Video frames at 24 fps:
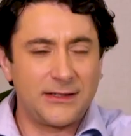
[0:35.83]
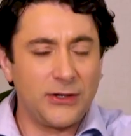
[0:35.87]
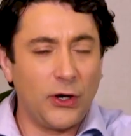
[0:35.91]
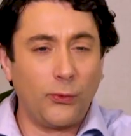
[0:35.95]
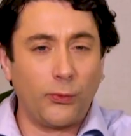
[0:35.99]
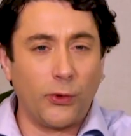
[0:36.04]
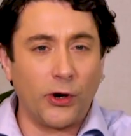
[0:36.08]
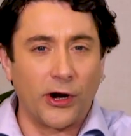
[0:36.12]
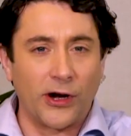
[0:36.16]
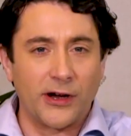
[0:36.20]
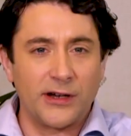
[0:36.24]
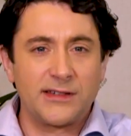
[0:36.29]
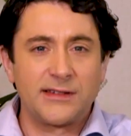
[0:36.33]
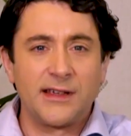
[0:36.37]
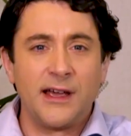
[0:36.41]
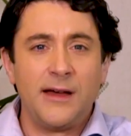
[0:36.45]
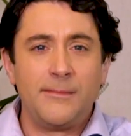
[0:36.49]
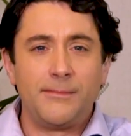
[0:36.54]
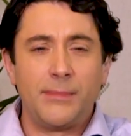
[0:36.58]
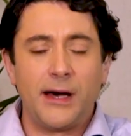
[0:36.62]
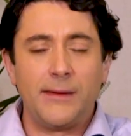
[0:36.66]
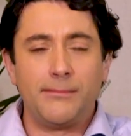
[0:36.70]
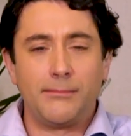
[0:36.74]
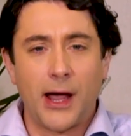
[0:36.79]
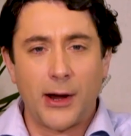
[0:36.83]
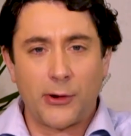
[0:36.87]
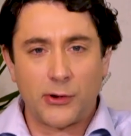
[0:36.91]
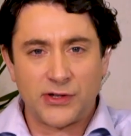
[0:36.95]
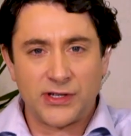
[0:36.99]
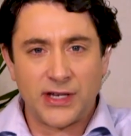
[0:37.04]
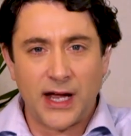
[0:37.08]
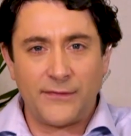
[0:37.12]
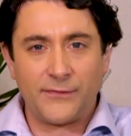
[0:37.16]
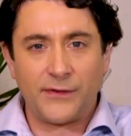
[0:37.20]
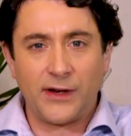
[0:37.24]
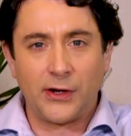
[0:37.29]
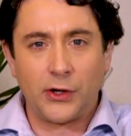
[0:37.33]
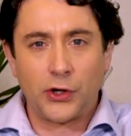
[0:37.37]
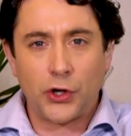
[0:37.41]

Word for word: It still works, but Microsoft